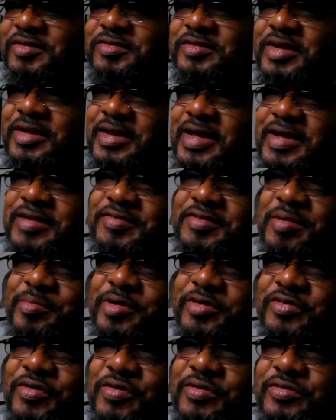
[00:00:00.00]
time I talked to
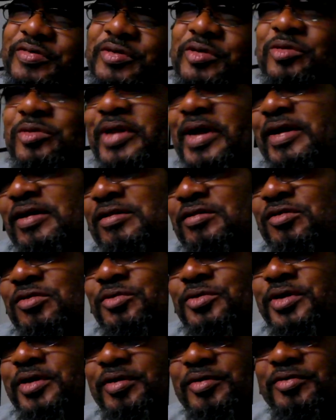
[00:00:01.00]
you, like two years
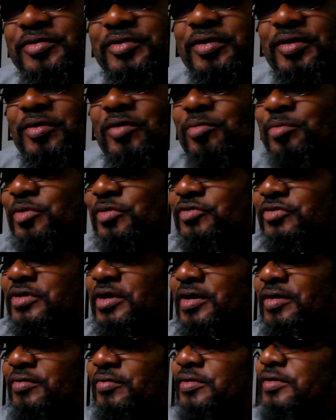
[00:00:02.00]
ago almost now.
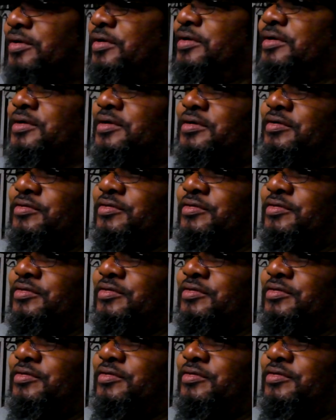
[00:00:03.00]
Jeez.